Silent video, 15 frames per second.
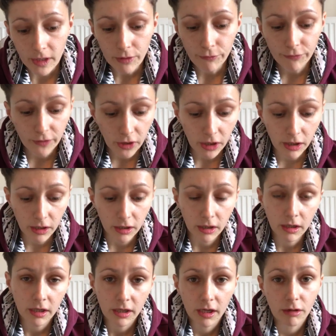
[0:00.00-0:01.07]
for
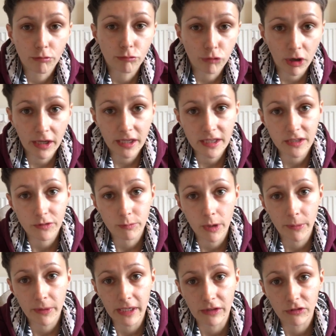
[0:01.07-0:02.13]
her, right at this
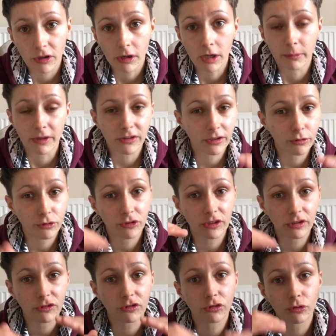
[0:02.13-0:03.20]
moment in time, until
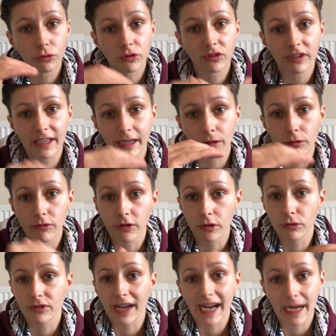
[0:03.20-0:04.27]
she's sorted out
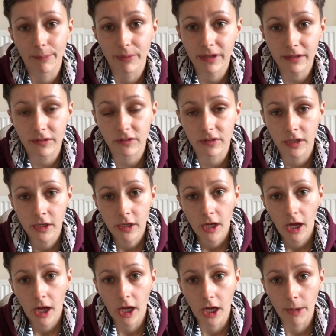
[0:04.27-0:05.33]
those habits,
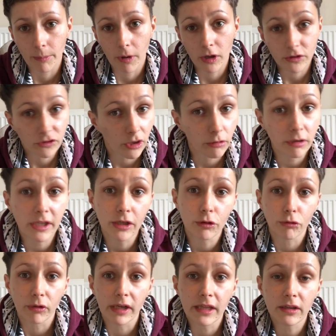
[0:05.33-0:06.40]
I totally
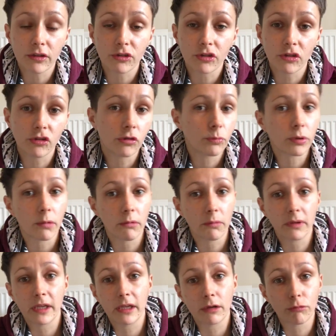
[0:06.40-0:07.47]
agree that she should
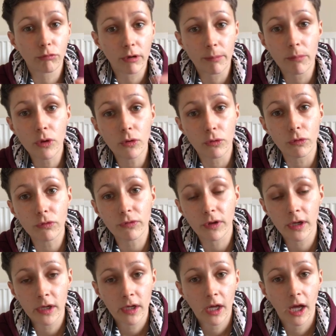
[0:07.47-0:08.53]
probably remove
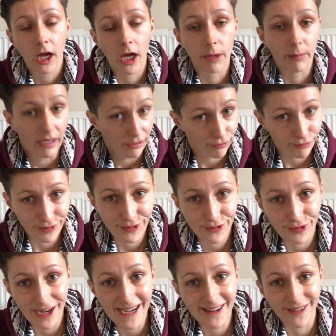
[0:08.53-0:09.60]
and
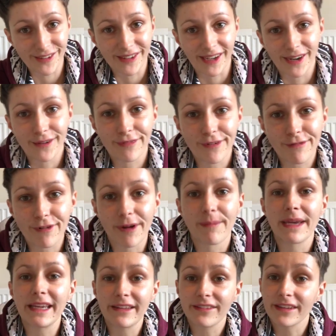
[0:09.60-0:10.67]
restrain herself from
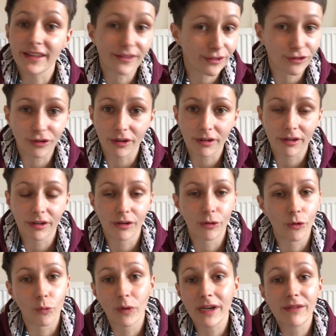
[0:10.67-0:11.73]
eating the chocolate
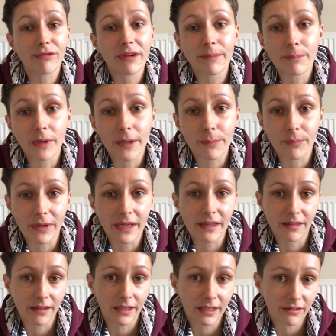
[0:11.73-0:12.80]
or whatever it might be
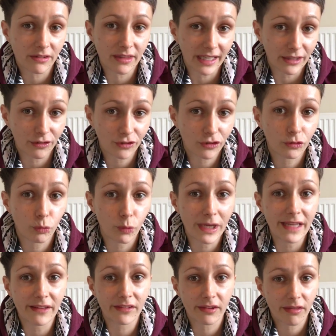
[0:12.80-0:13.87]
that is that
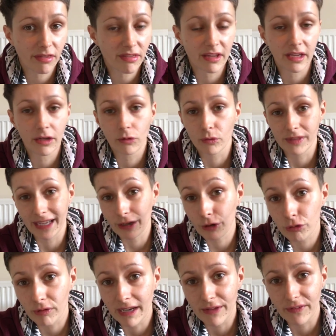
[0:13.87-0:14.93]
sweet thing or that
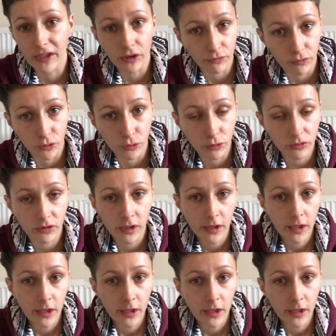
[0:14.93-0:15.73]
craving of yours.